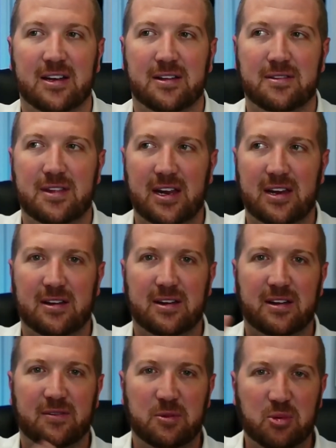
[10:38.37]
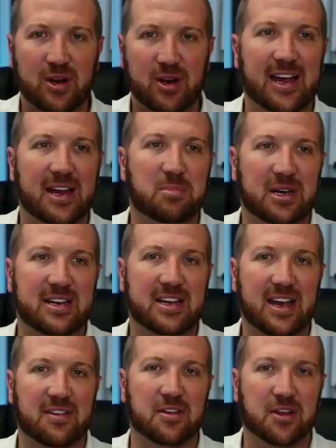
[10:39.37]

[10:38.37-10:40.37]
then if you put A and B together,